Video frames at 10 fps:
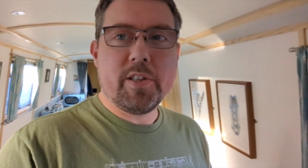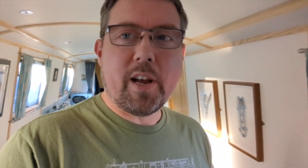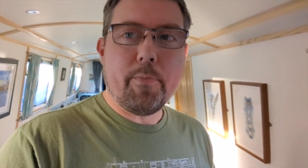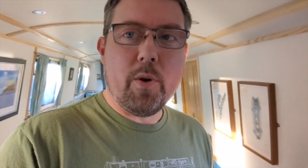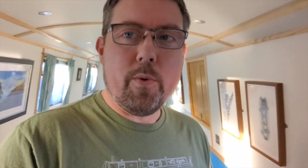
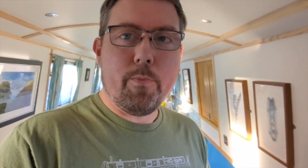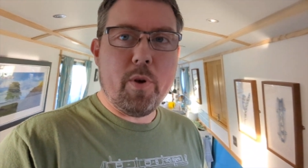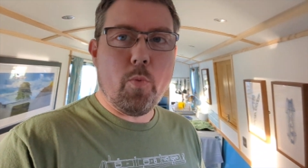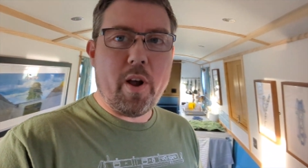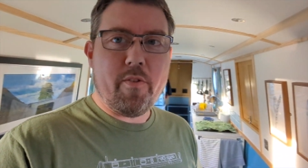that me
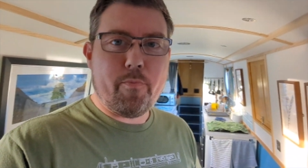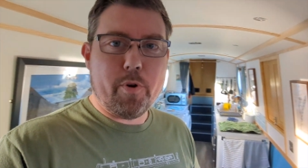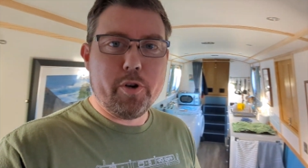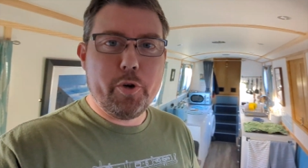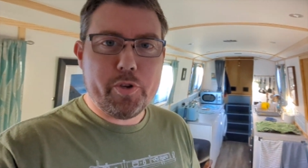my wife
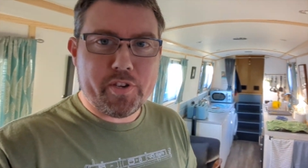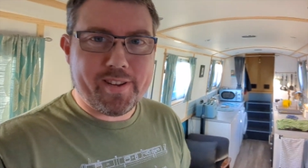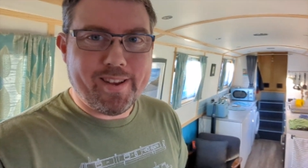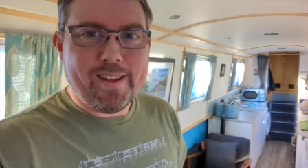produced,